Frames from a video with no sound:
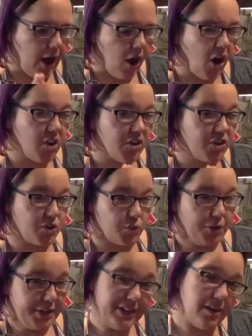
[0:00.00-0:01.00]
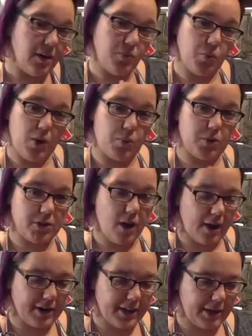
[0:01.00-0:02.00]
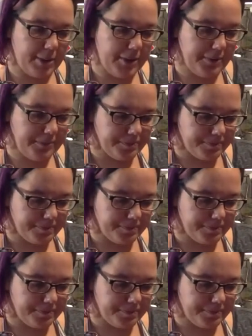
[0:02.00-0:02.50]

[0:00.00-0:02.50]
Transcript: all agree on what we're talking about,